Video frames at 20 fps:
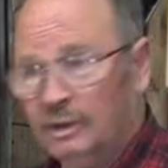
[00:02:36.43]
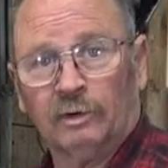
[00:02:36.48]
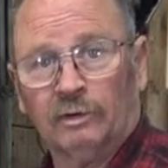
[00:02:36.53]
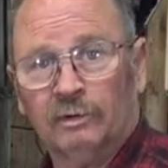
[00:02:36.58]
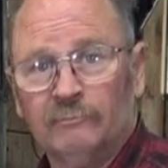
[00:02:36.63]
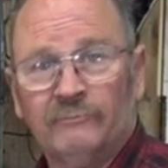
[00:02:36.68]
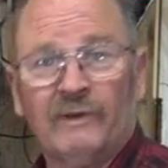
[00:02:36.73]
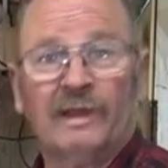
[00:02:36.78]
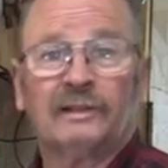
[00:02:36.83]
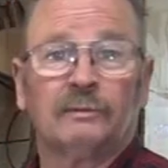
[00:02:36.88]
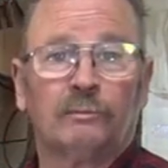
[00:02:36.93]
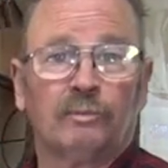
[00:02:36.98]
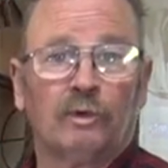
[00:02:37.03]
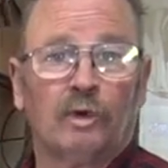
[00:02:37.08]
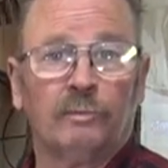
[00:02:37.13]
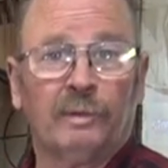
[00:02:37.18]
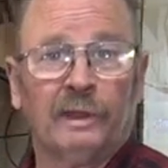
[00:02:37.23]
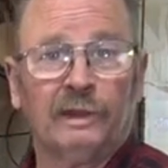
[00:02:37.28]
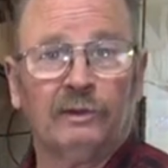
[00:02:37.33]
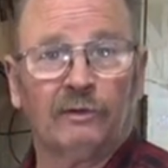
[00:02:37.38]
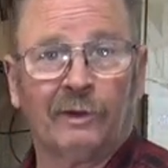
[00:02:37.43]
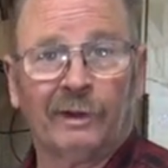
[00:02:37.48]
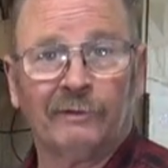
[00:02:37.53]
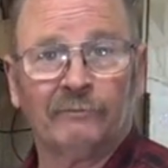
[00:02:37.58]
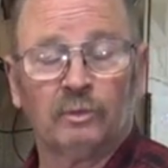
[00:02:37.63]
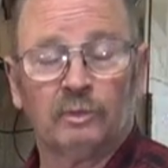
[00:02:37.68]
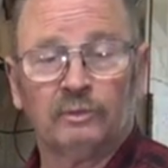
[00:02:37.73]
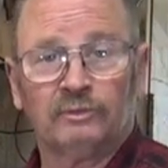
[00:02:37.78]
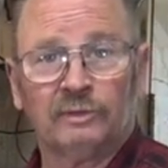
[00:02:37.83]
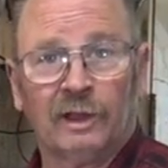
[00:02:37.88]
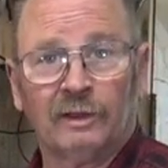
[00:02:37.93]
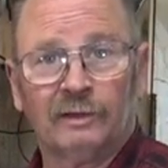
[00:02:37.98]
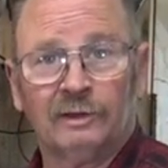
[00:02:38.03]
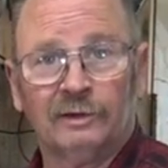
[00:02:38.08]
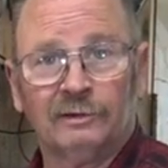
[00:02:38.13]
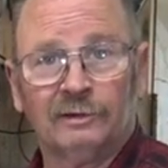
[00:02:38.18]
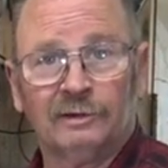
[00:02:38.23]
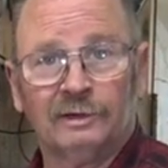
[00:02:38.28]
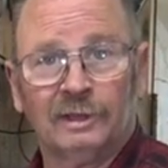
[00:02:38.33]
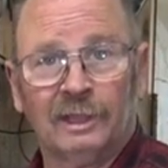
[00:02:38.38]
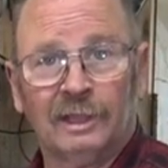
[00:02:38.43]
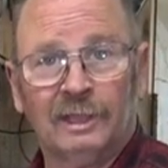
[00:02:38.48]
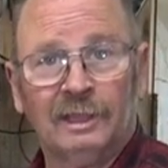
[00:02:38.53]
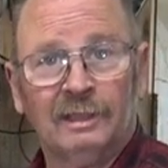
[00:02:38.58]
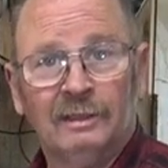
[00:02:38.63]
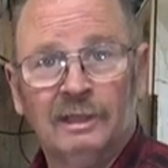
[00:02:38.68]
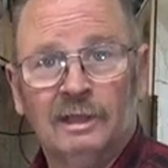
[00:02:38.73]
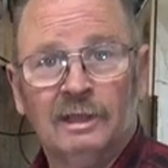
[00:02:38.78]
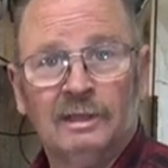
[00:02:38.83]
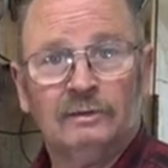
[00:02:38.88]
In fact, the propane driver was out here today.